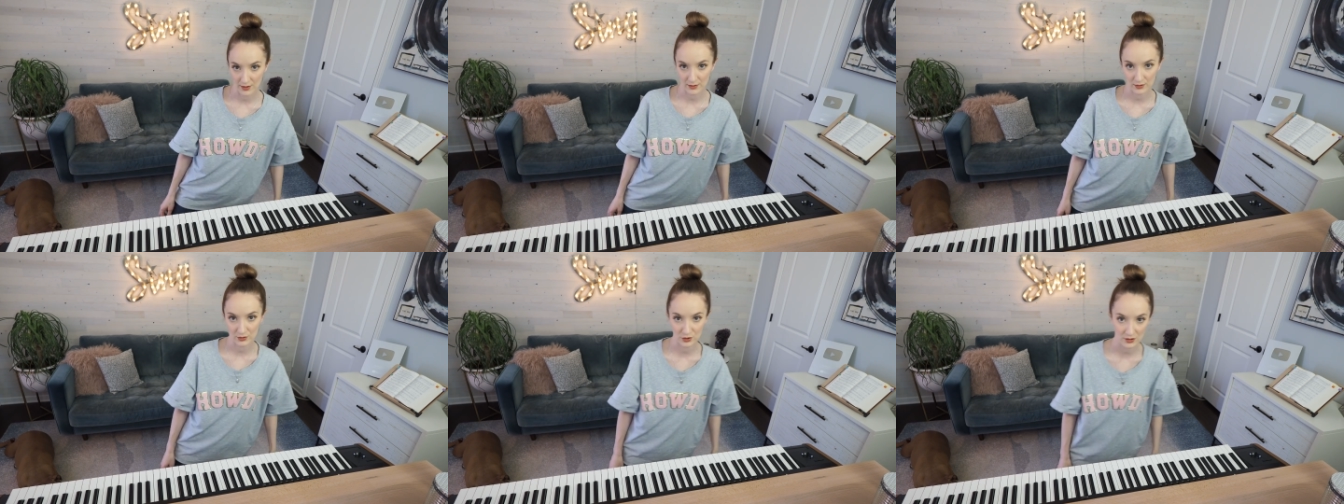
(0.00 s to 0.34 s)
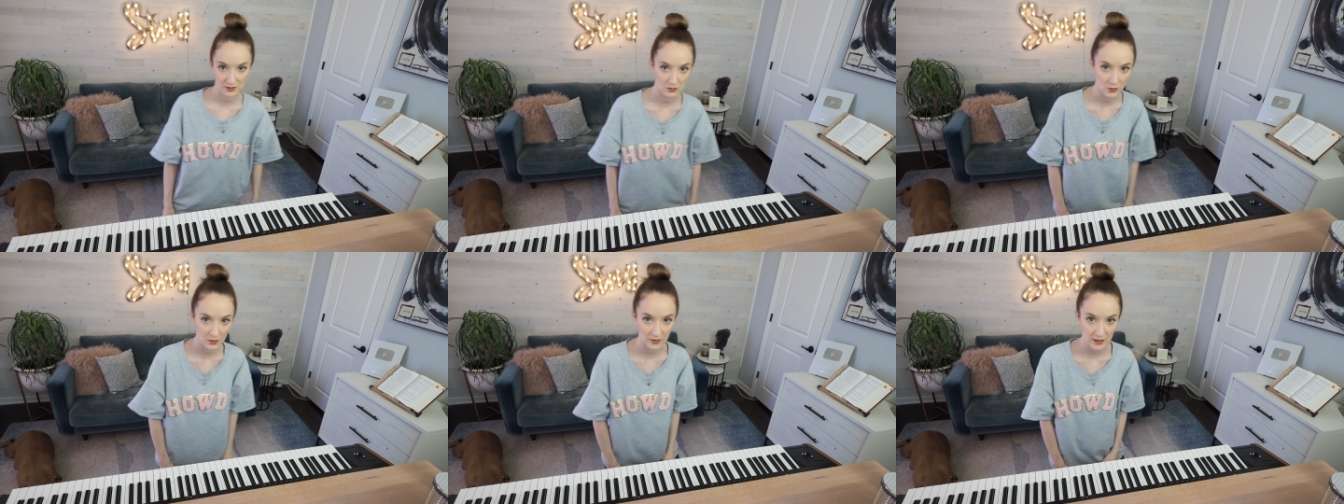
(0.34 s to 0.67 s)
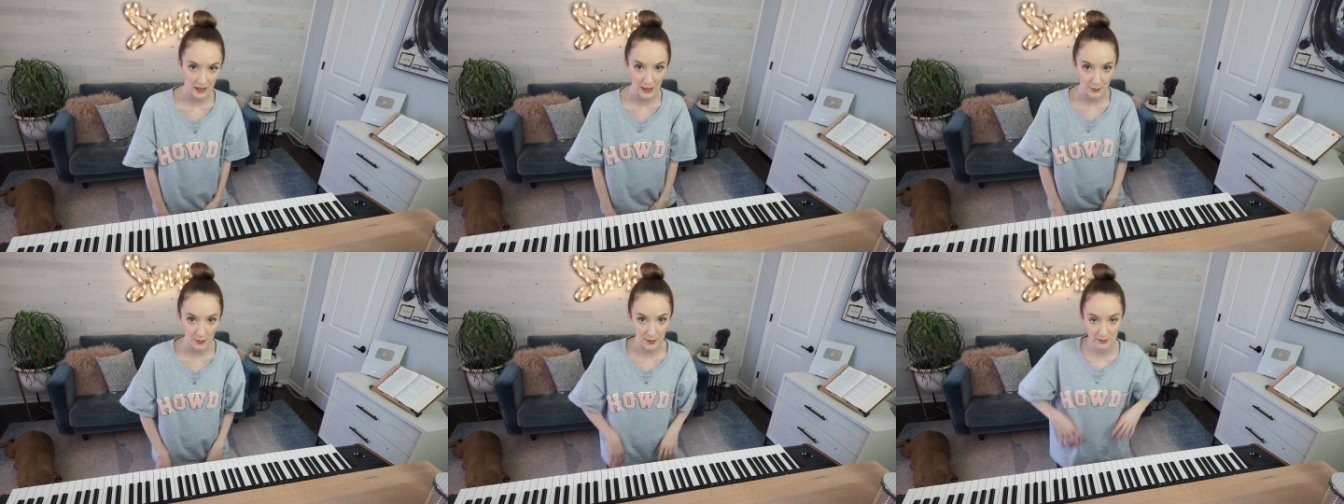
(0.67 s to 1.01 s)
They'll just sort of
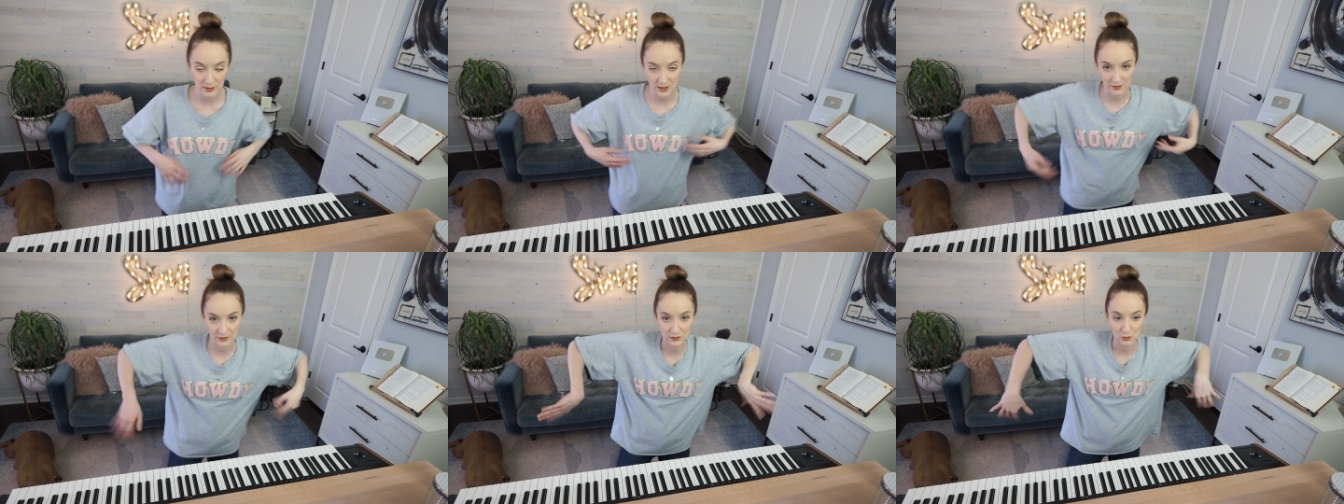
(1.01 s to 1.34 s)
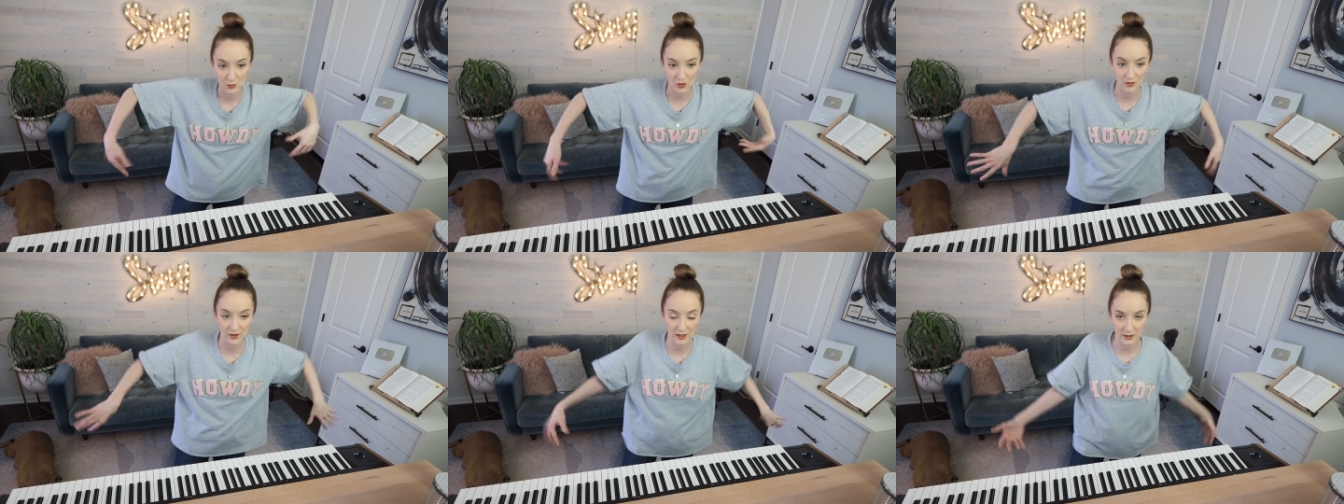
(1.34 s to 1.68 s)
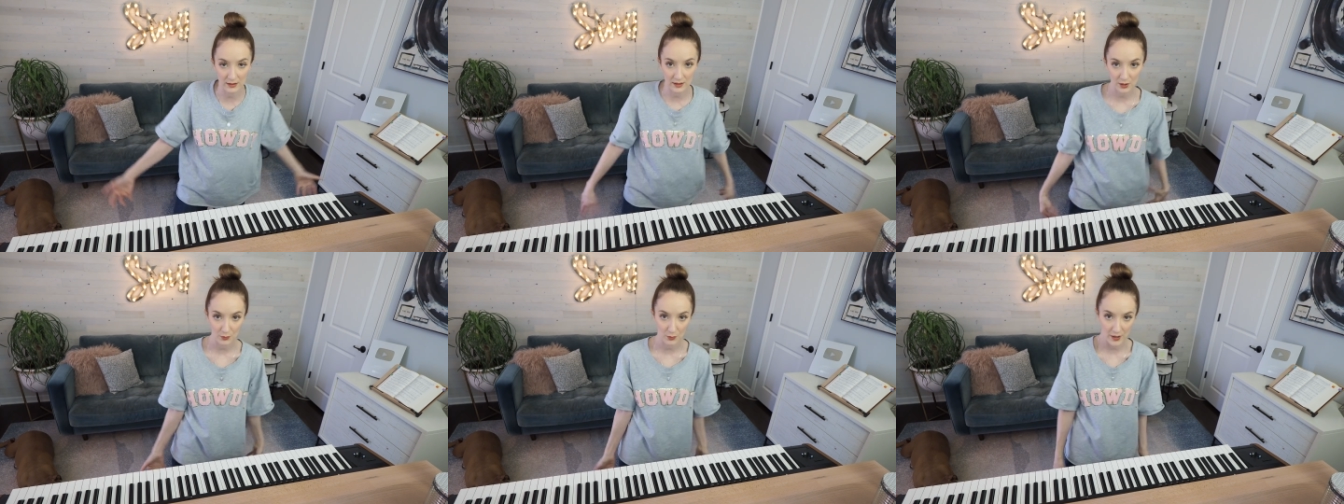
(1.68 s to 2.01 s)
keep themselves moving a
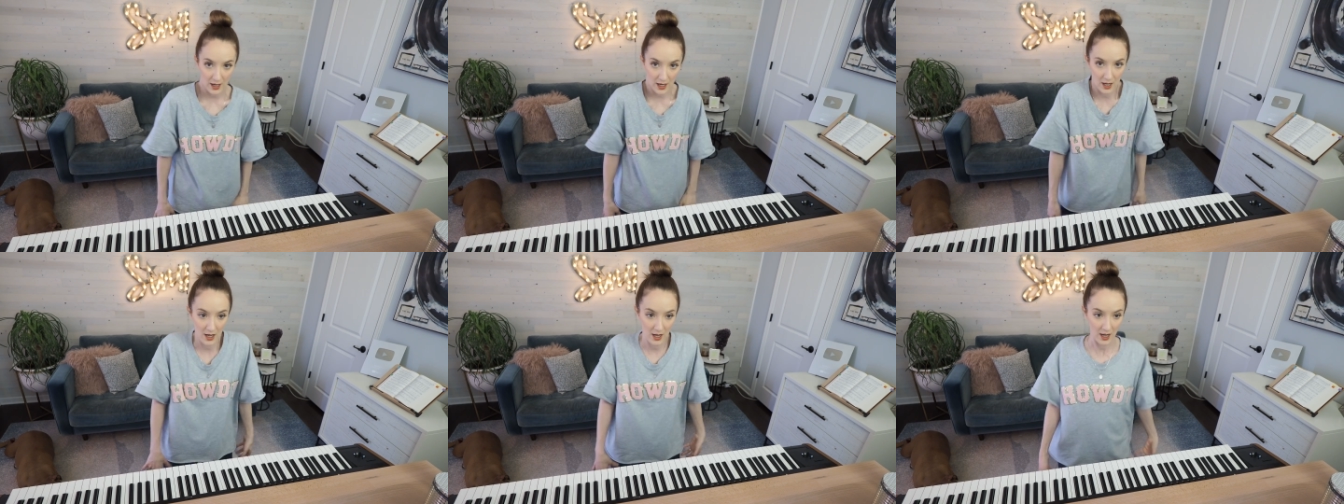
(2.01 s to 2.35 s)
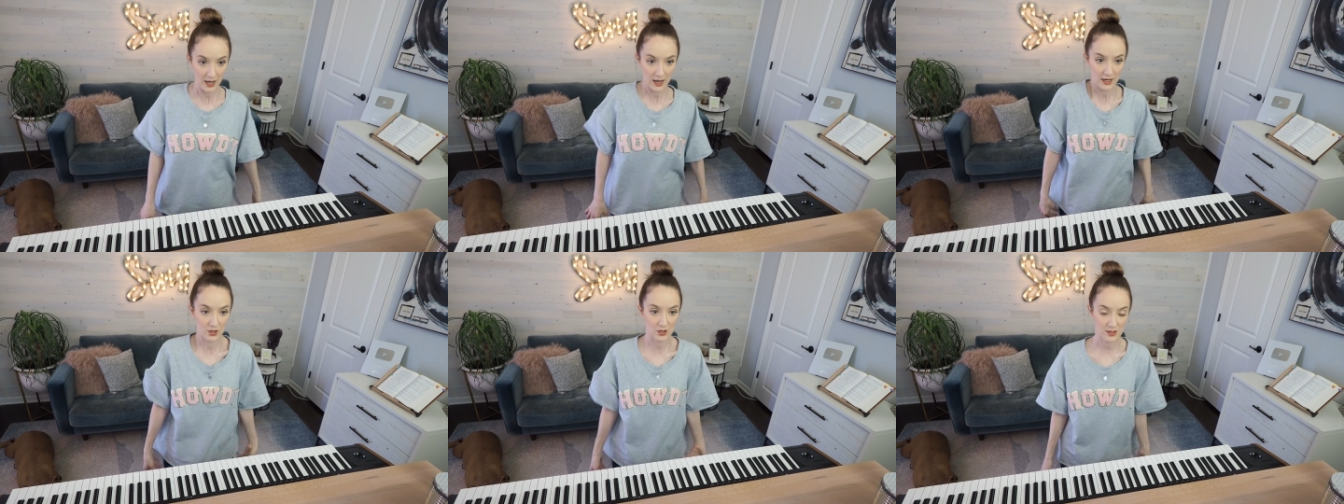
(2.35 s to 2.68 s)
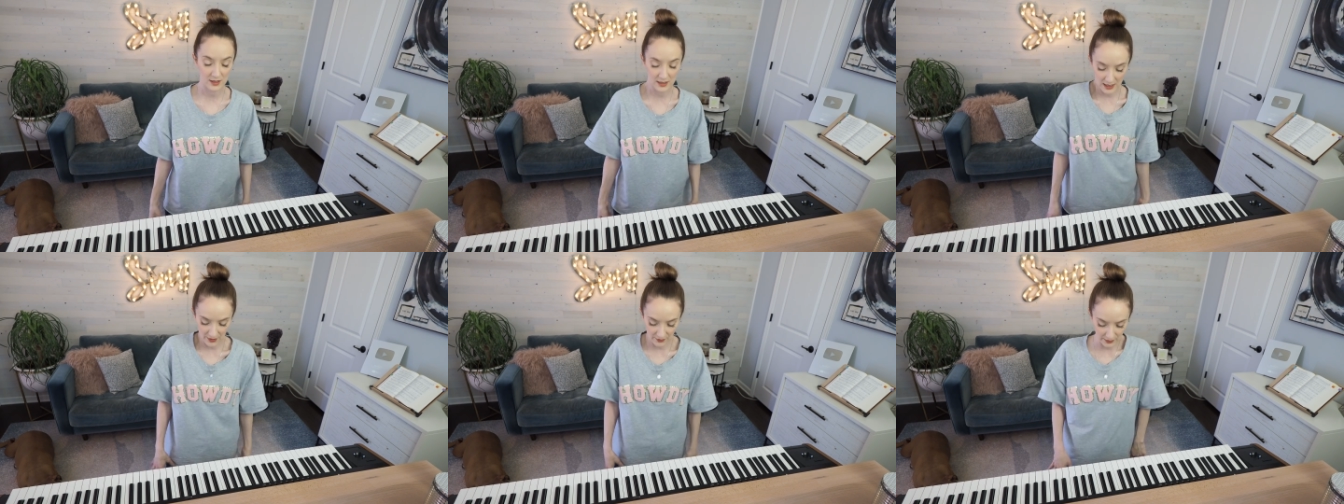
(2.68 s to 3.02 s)
little bit and
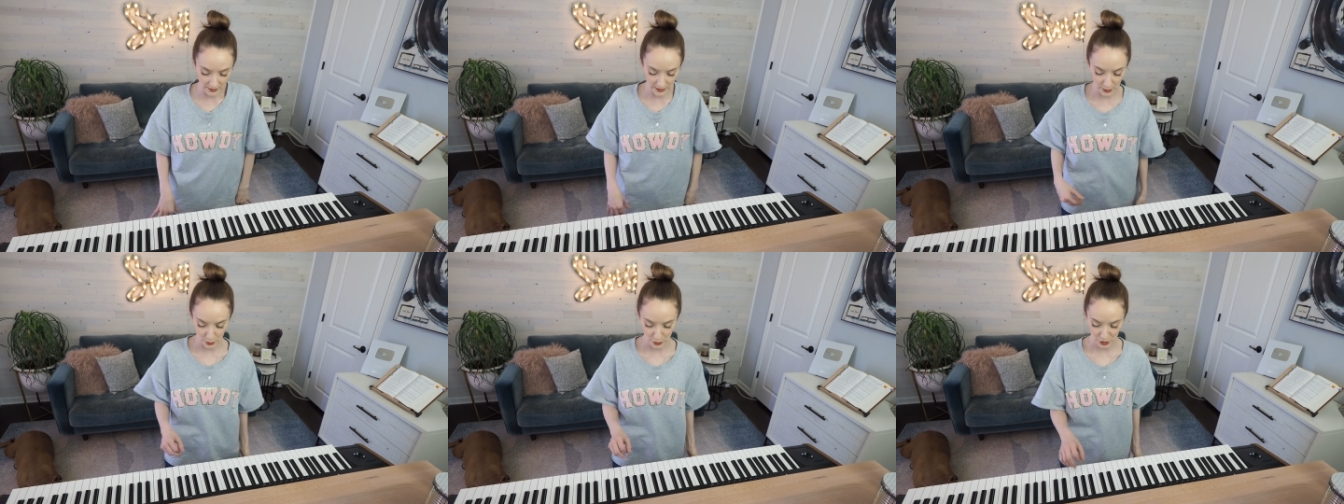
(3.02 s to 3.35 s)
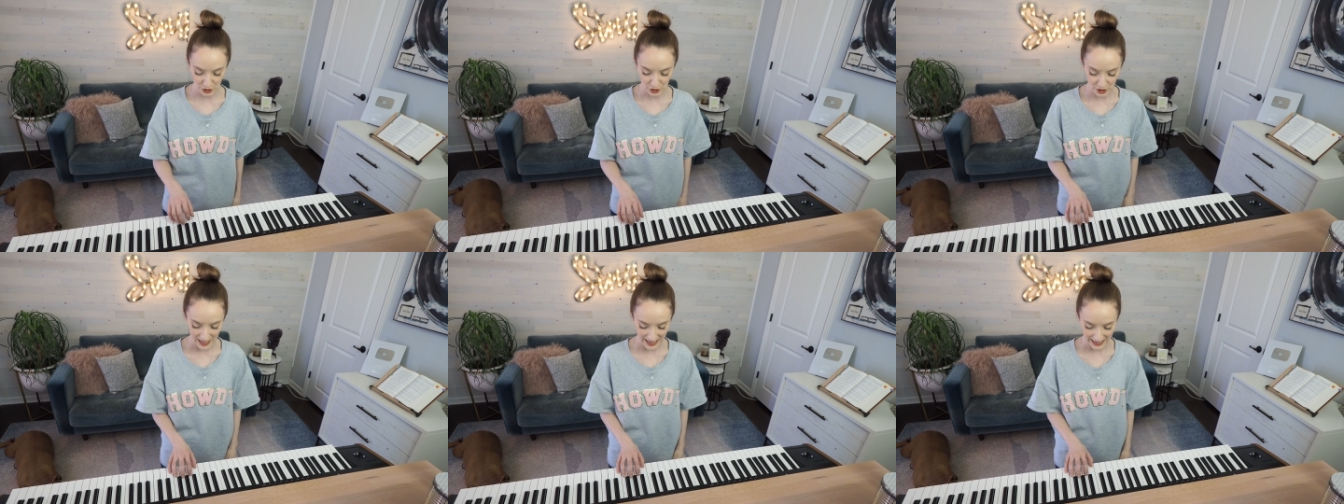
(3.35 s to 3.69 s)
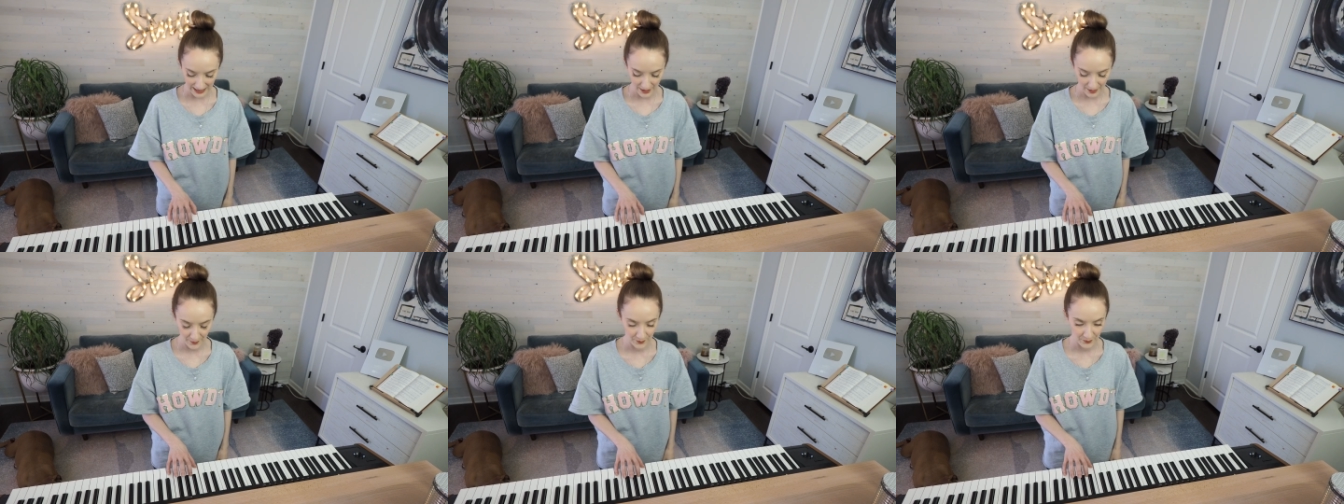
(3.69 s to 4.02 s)
just give a little
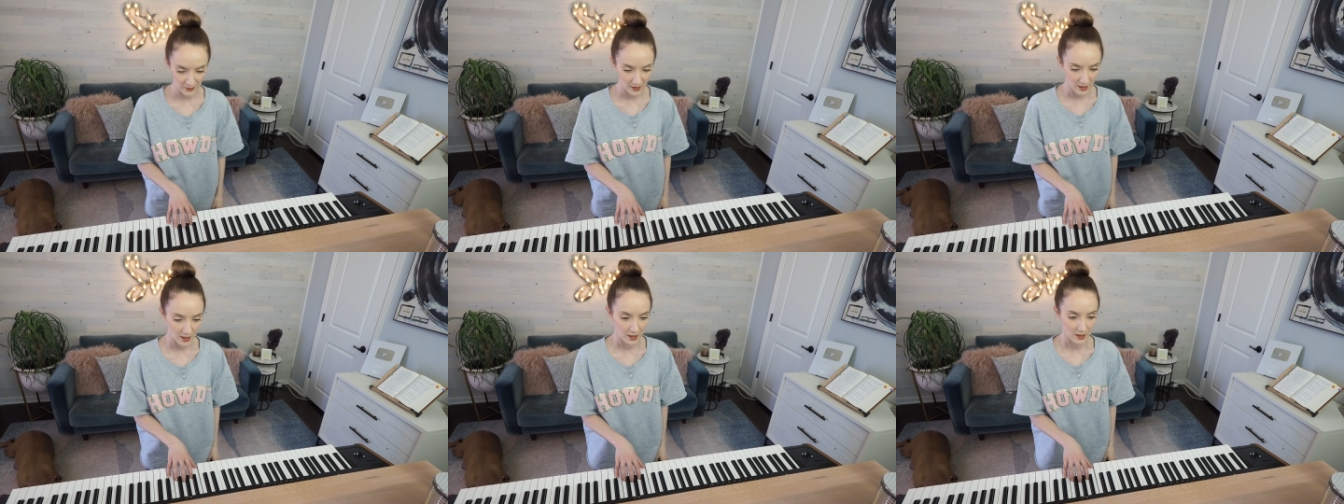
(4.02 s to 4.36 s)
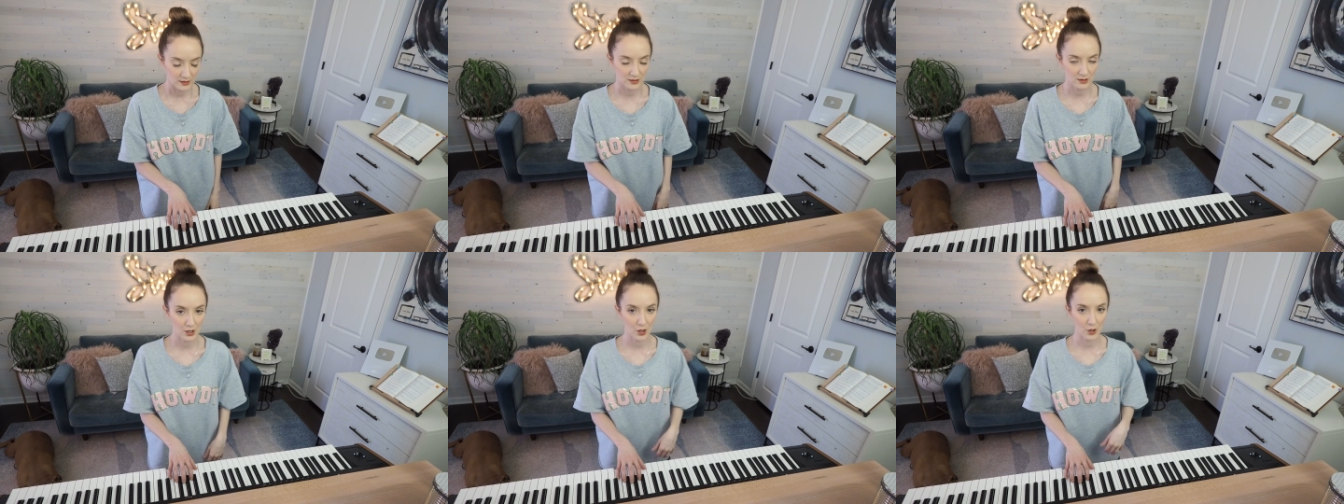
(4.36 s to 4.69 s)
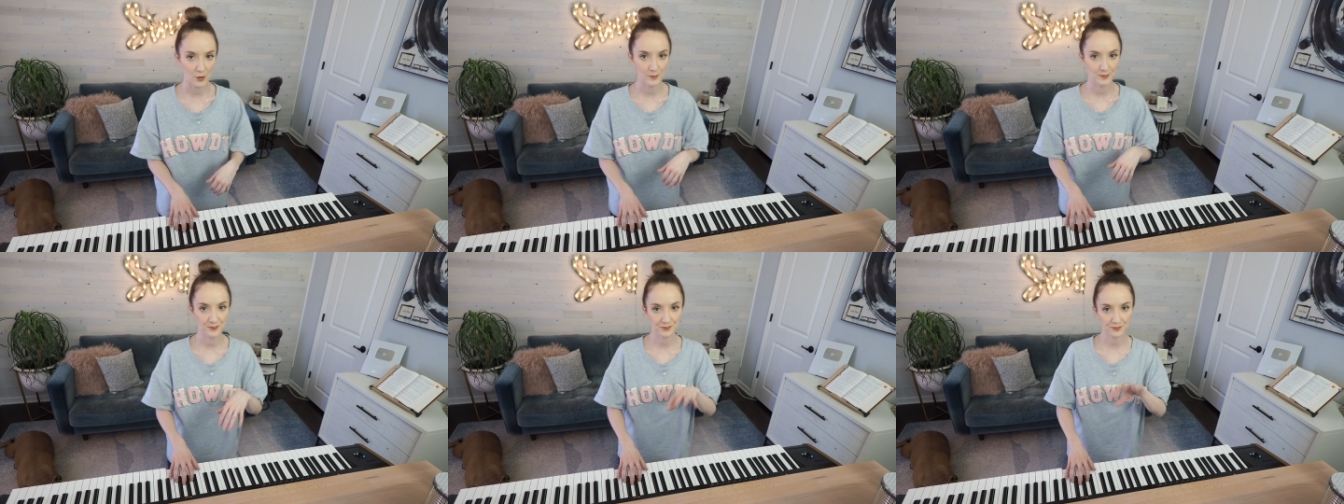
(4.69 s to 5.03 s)
shake.
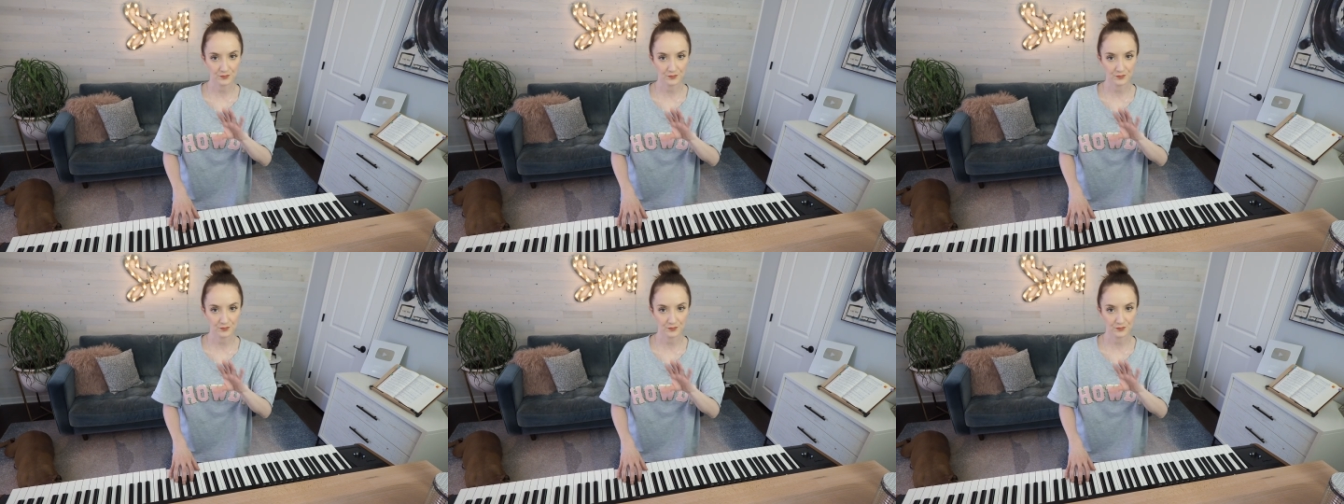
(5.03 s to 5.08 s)
So